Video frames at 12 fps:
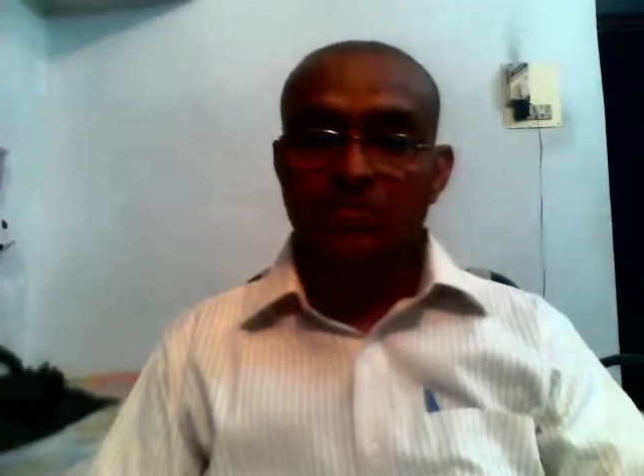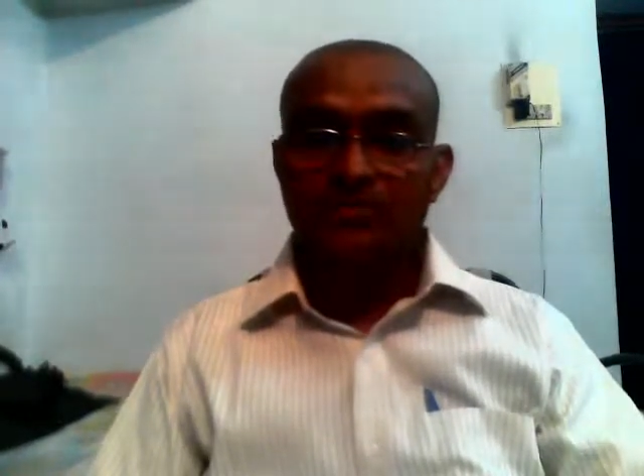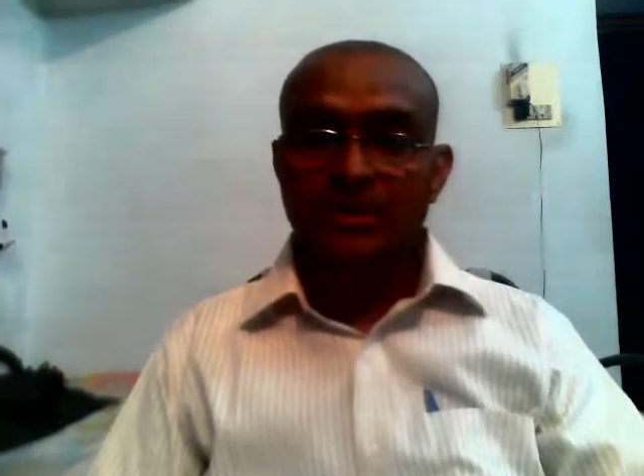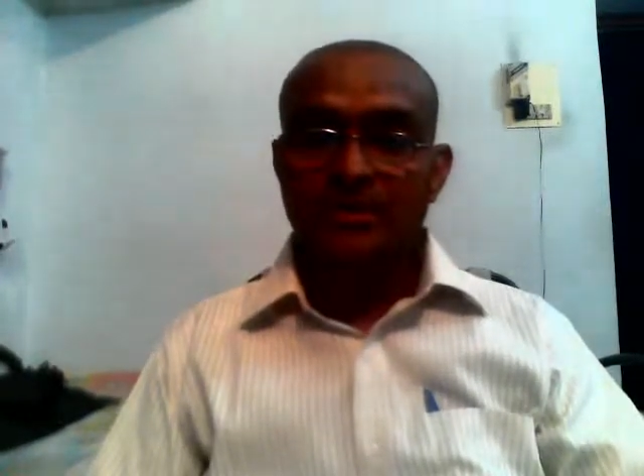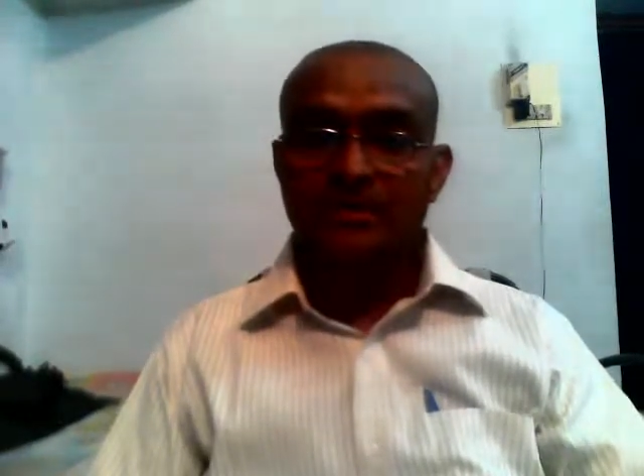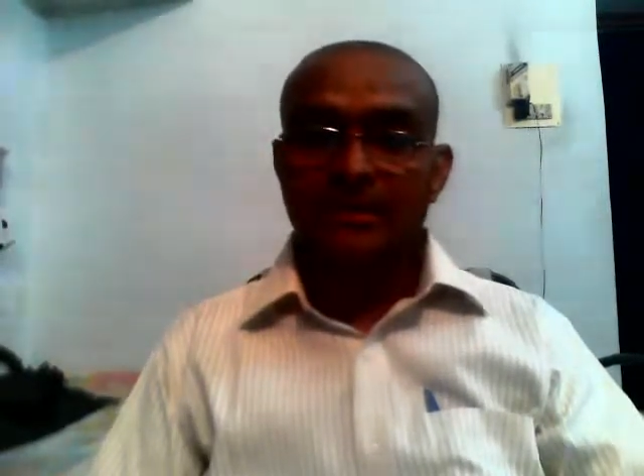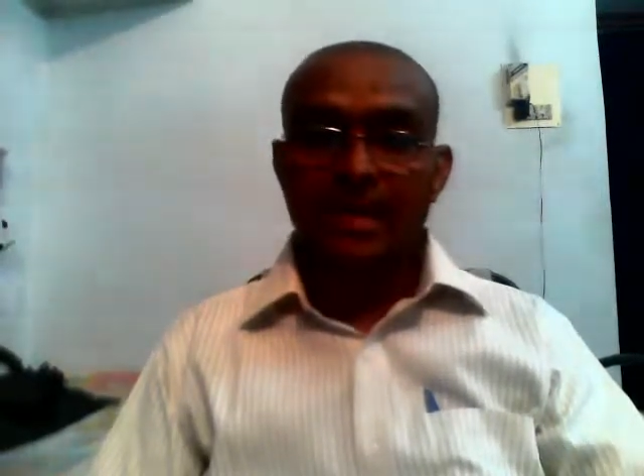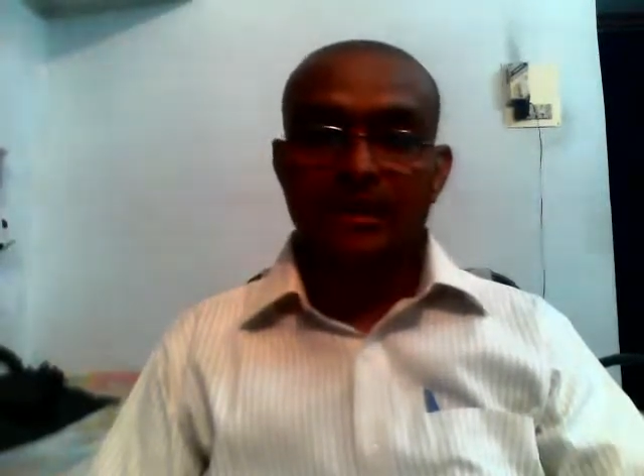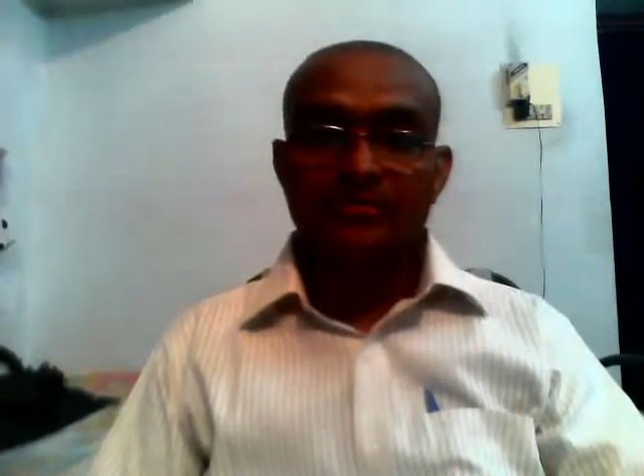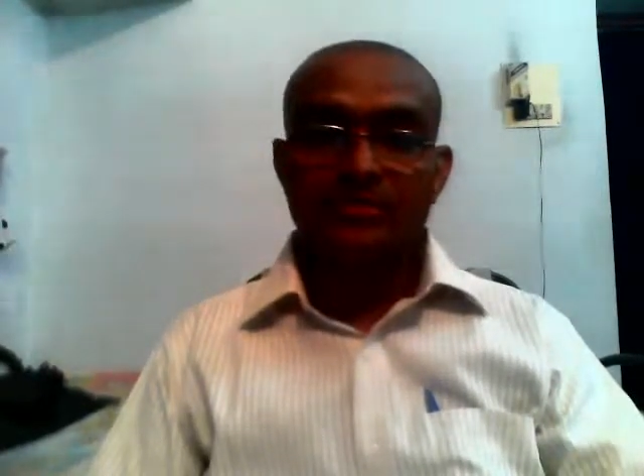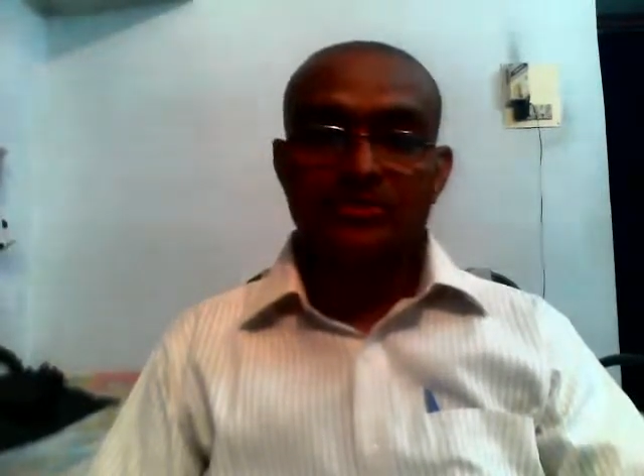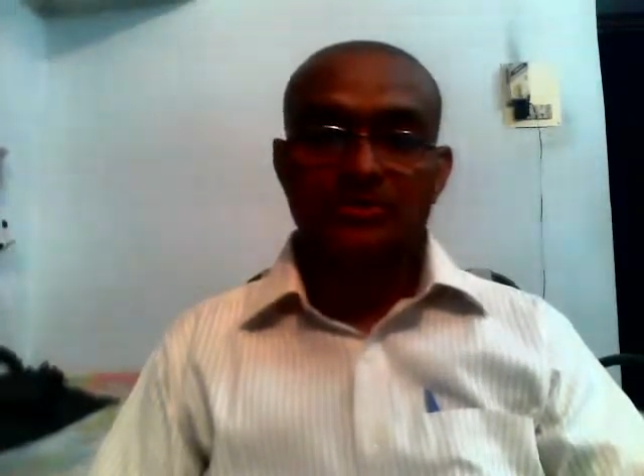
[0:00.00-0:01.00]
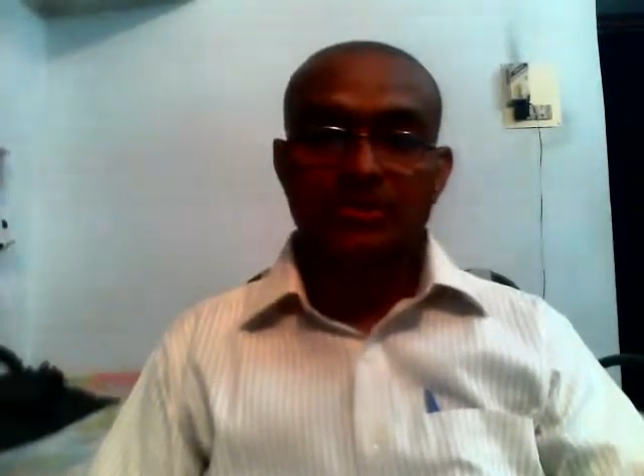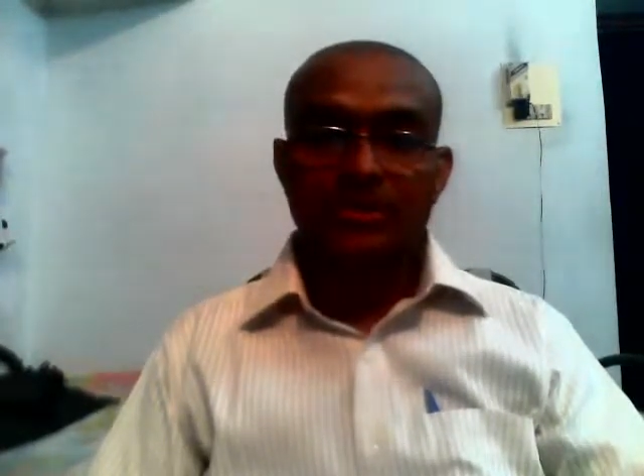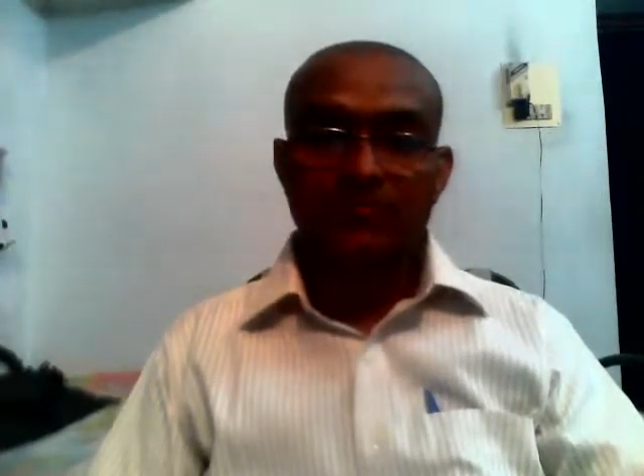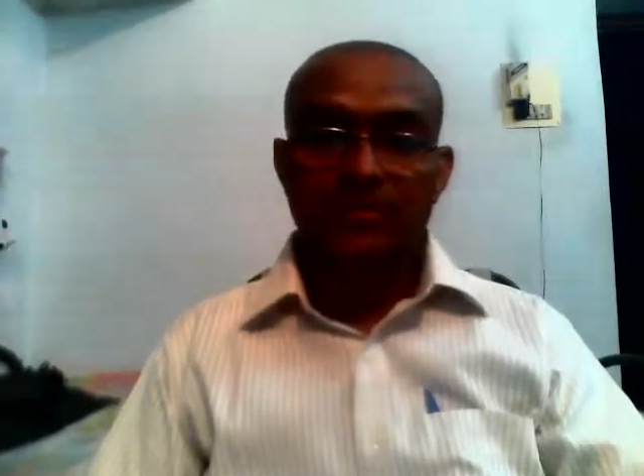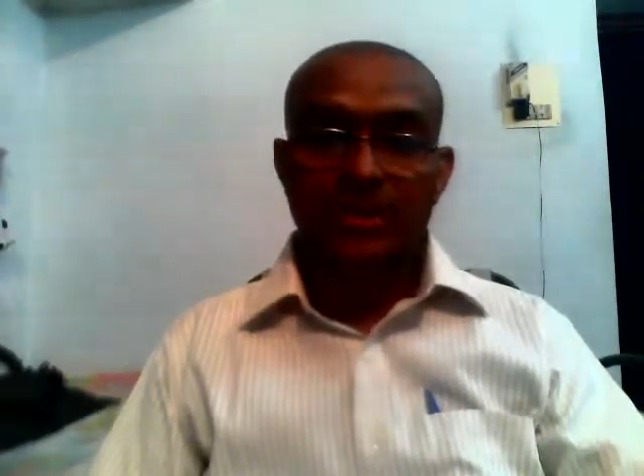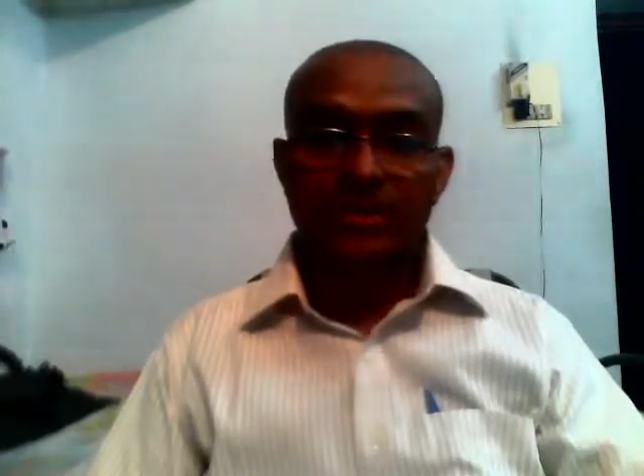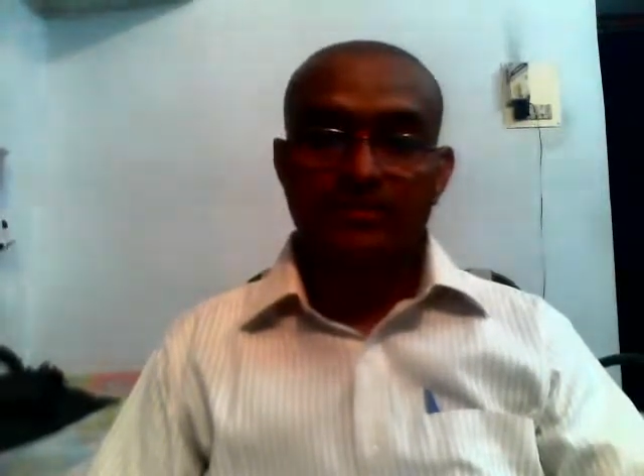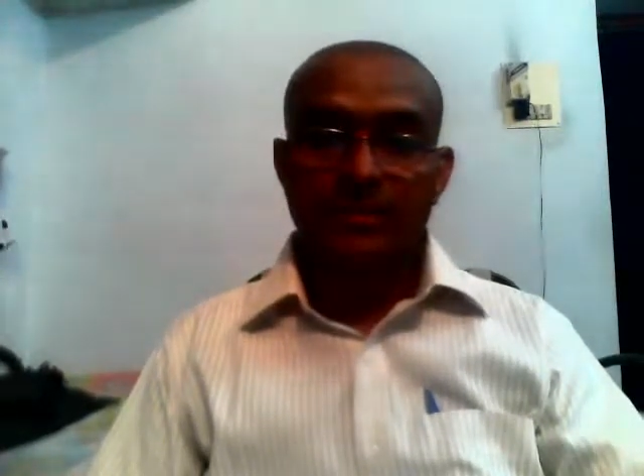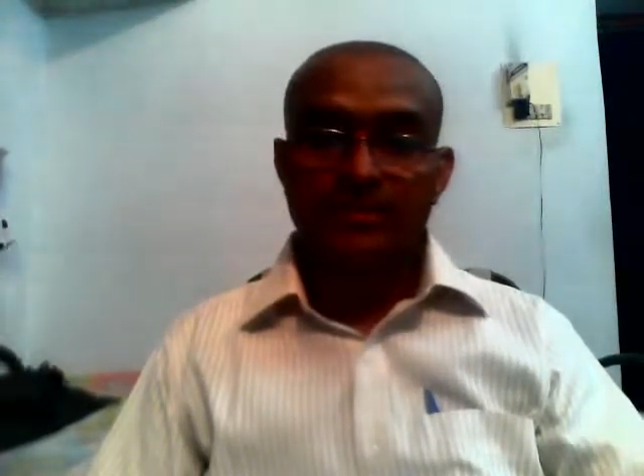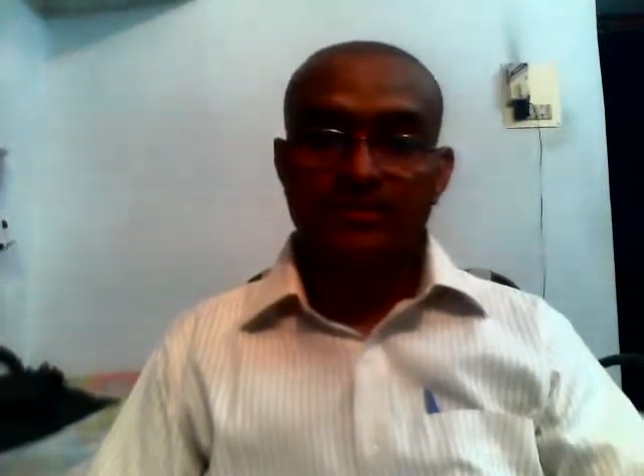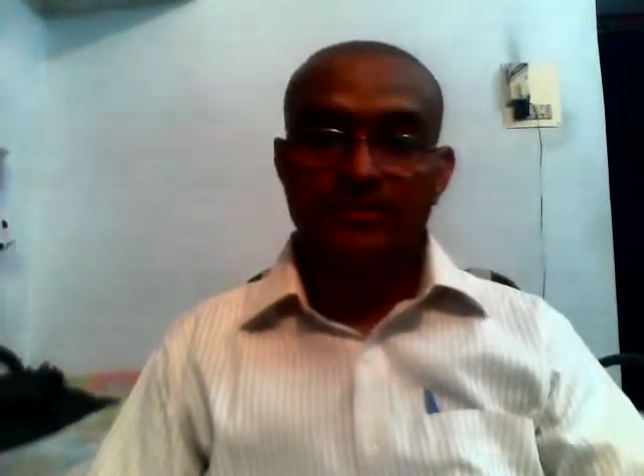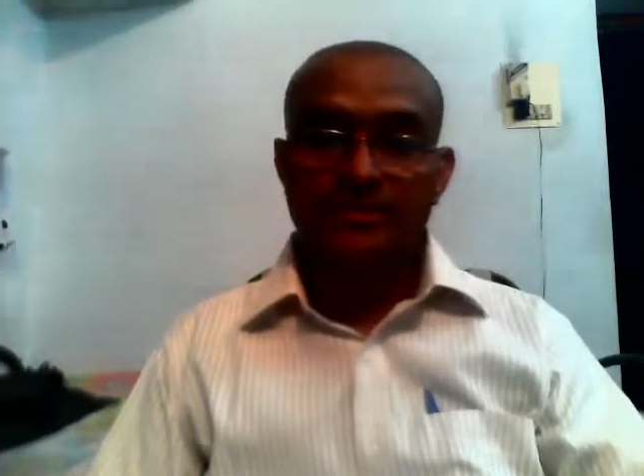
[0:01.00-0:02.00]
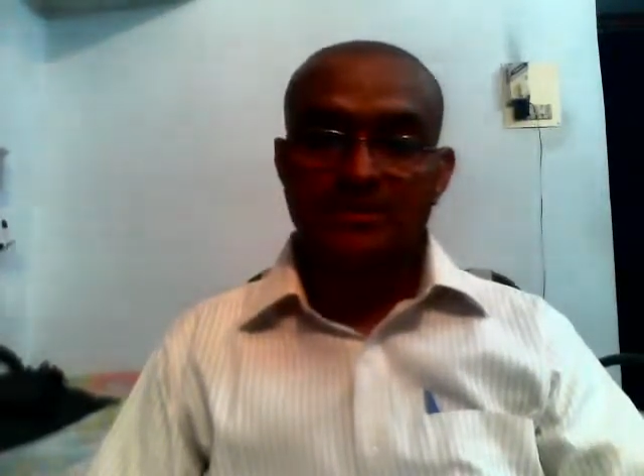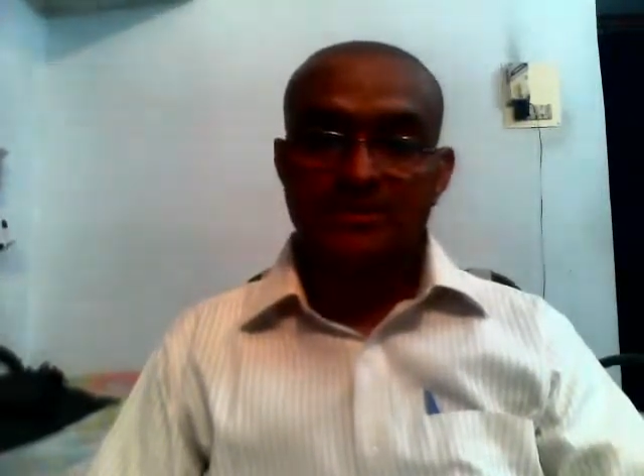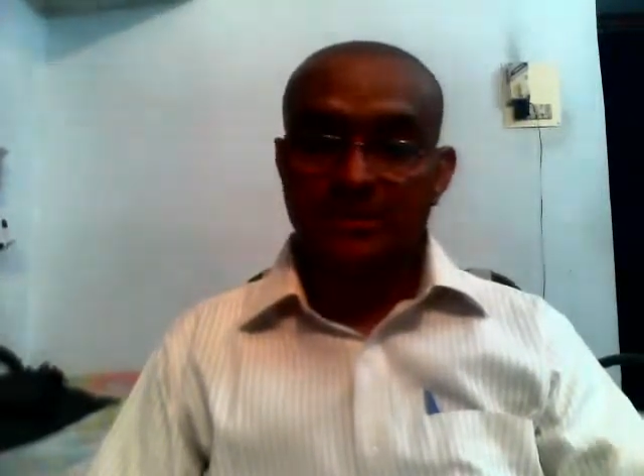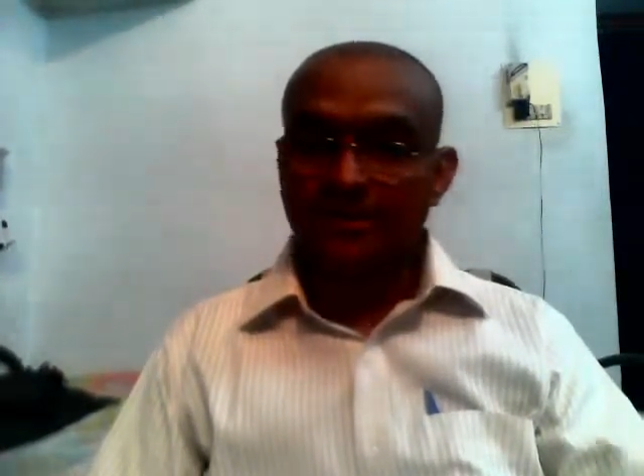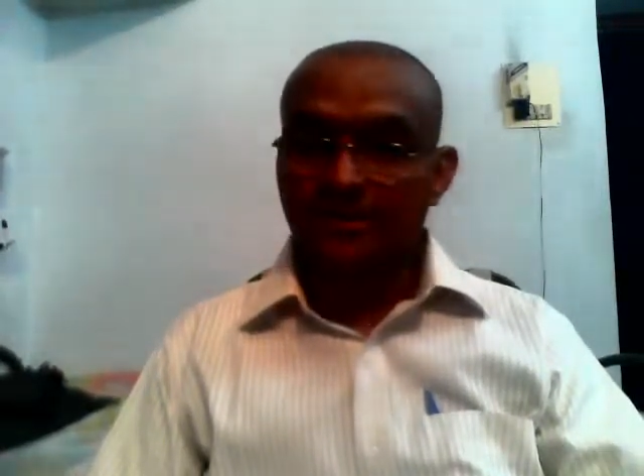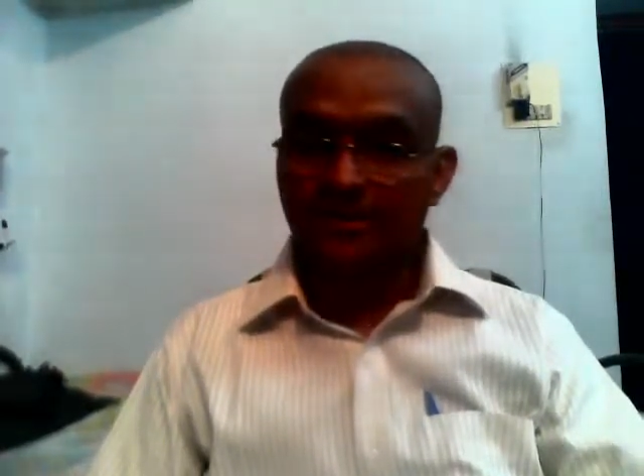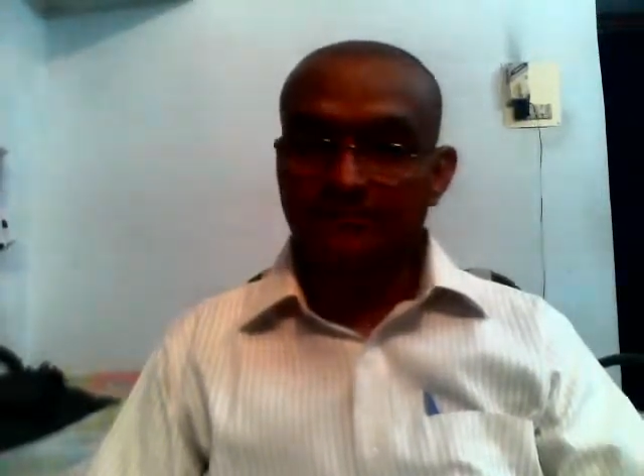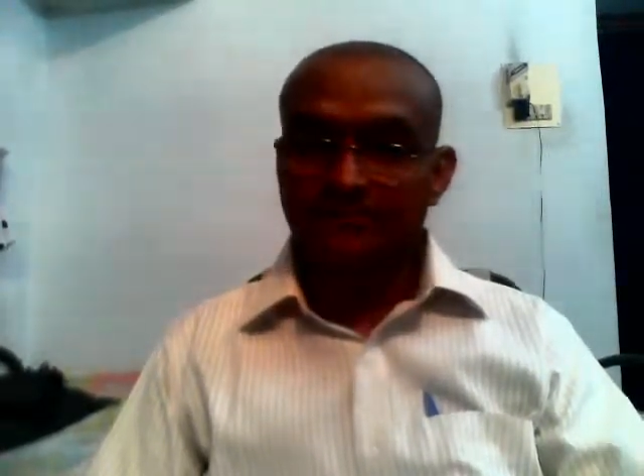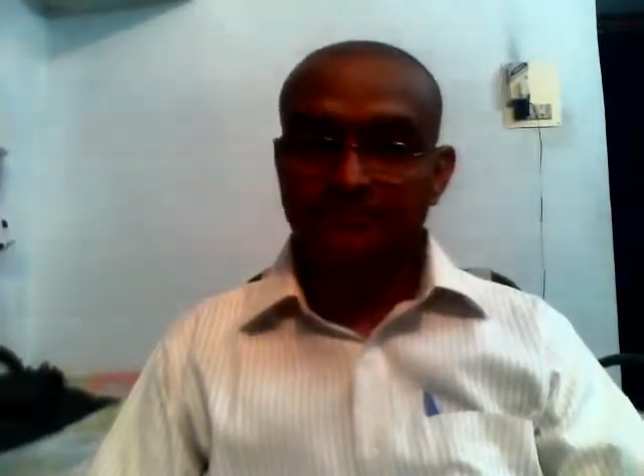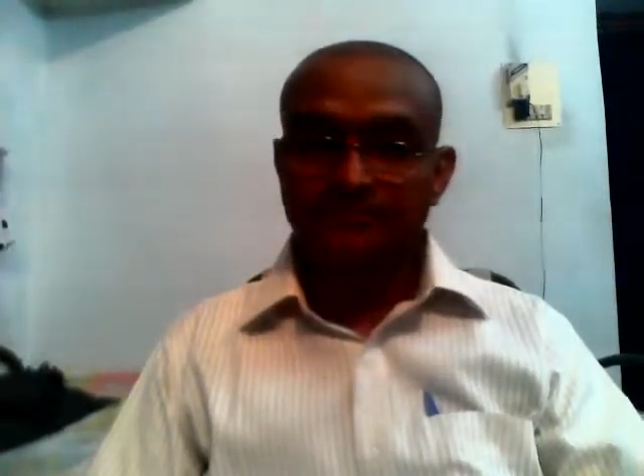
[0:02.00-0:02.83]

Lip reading: object the acquisition of gain by the business entity.